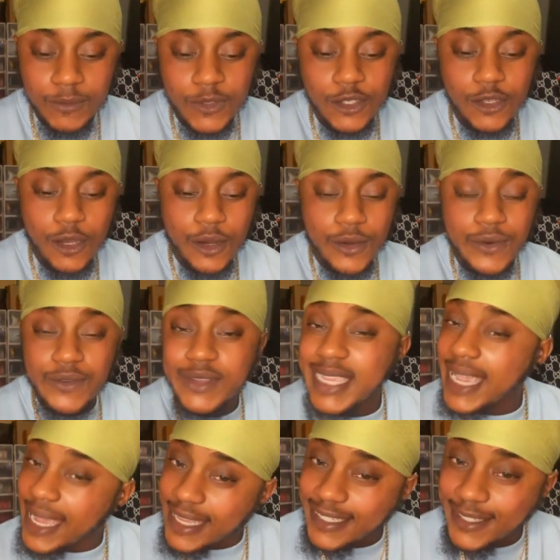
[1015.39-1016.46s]
So
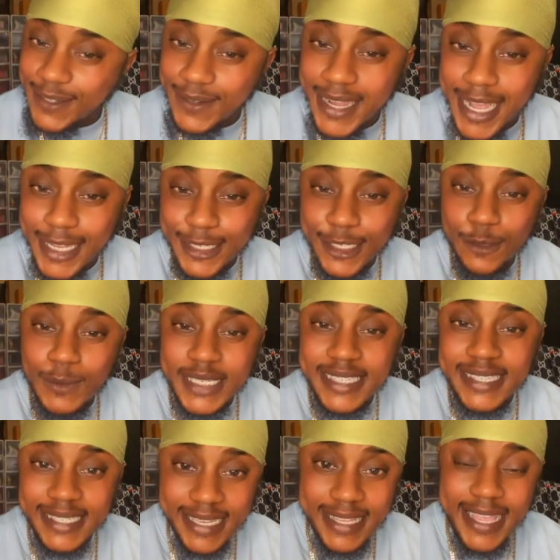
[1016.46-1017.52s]
yes, you guys
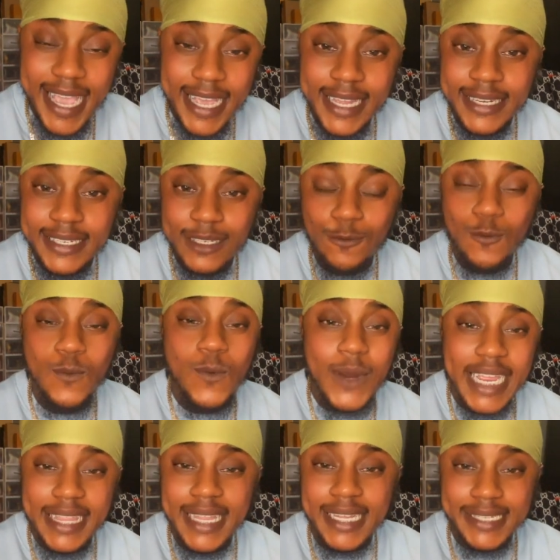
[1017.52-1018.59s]
will see that
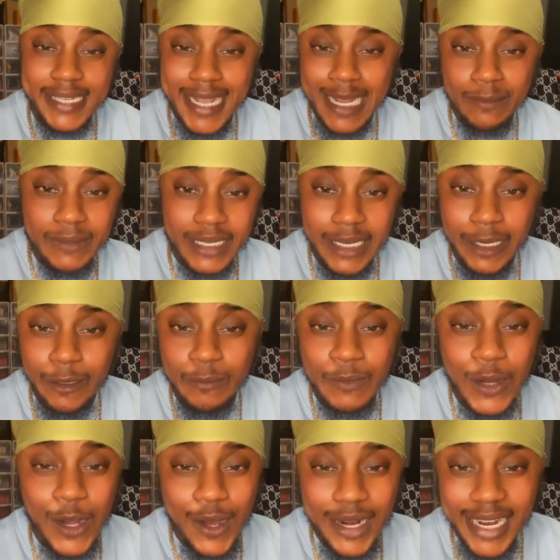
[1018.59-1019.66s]
when that time
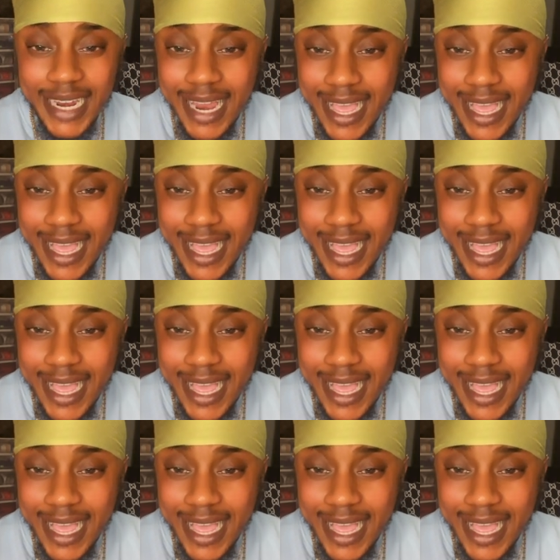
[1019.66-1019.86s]
come on a